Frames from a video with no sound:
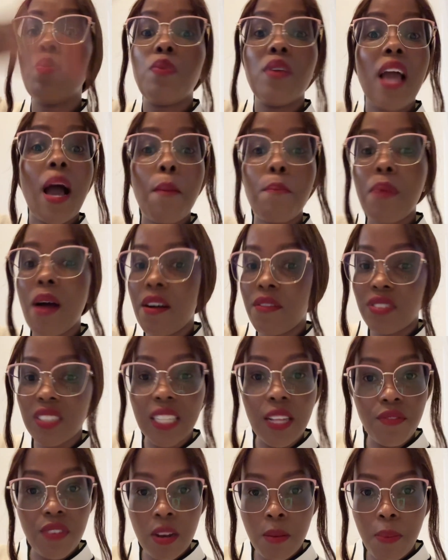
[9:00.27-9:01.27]
above
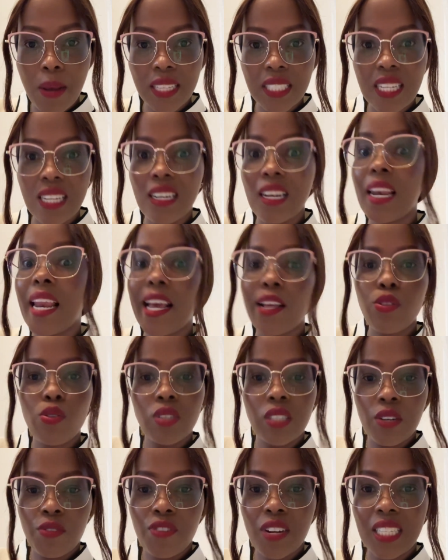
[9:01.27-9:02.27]
7%, like
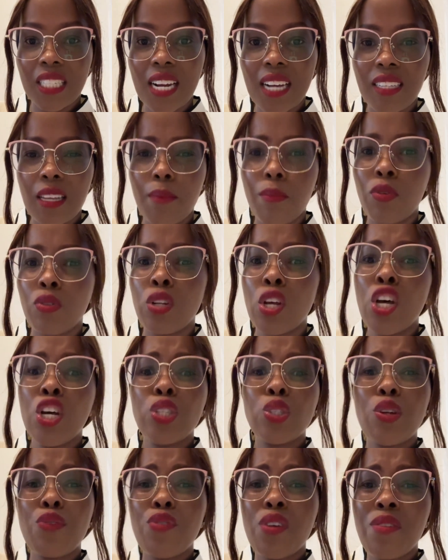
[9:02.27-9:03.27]
those infrastructure bonds.
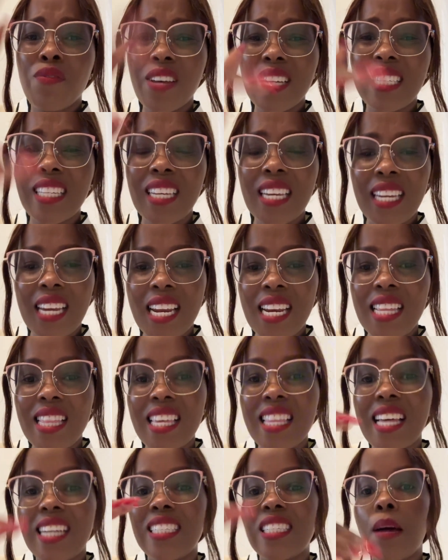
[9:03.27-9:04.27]
So if you're investing in
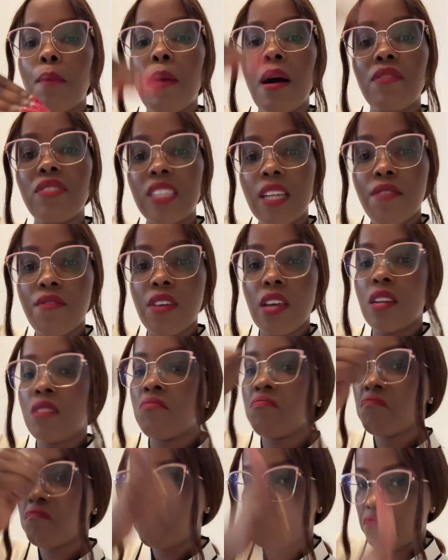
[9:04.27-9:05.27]
anything that is above 7,
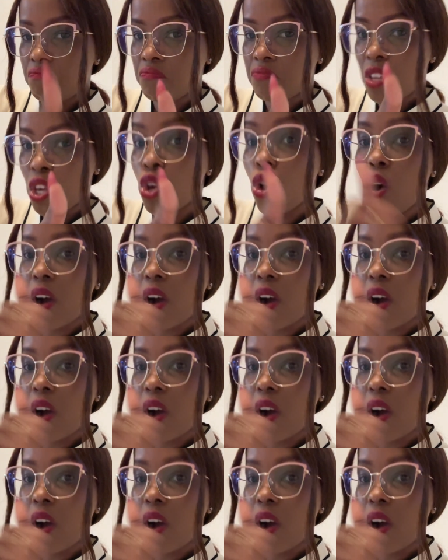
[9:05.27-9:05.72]
you're